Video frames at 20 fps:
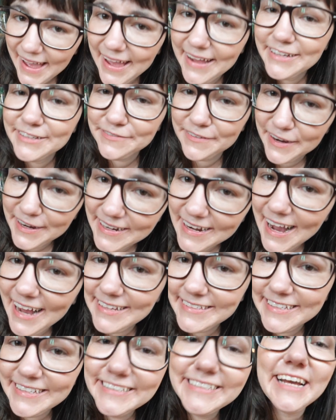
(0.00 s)
and it's very
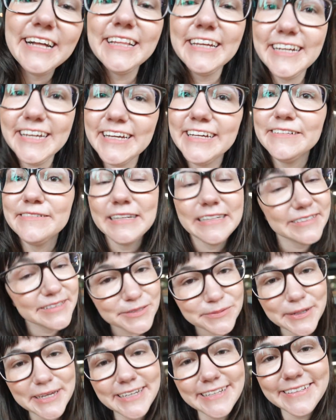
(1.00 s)
nice and delicate and
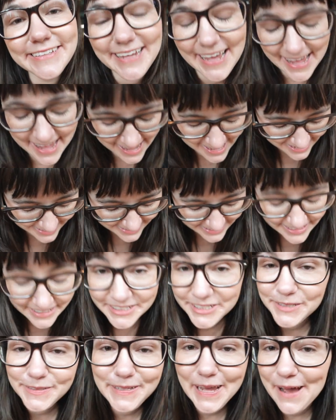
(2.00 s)
sweet and
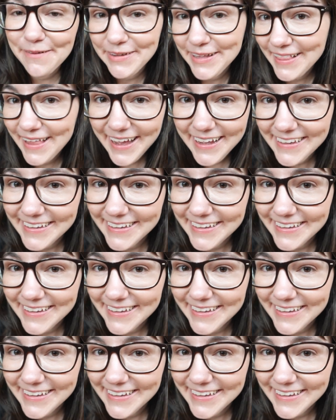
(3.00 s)
just how I like